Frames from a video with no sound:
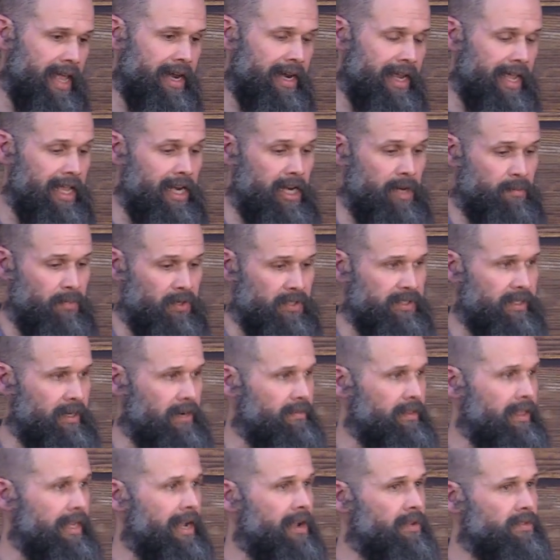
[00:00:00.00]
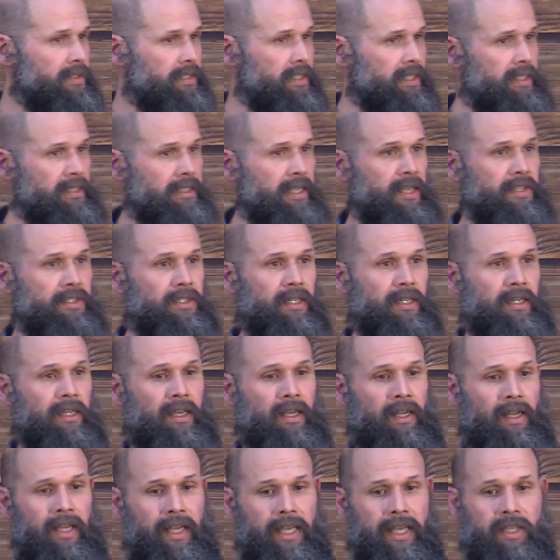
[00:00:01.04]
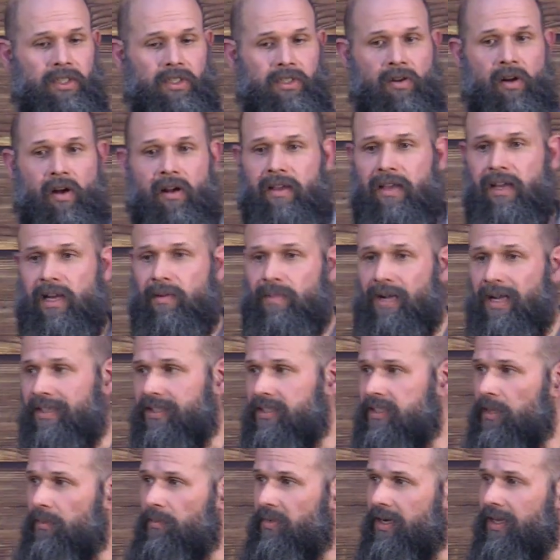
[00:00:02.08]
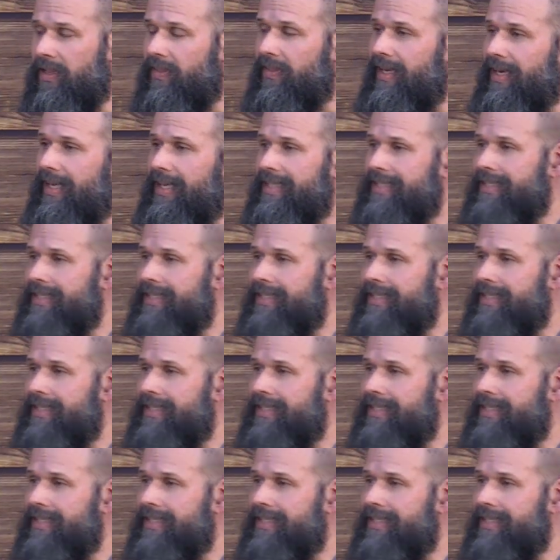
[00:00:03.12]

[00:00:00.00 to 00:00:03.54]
and 80% of the counseling session is talking about somebody that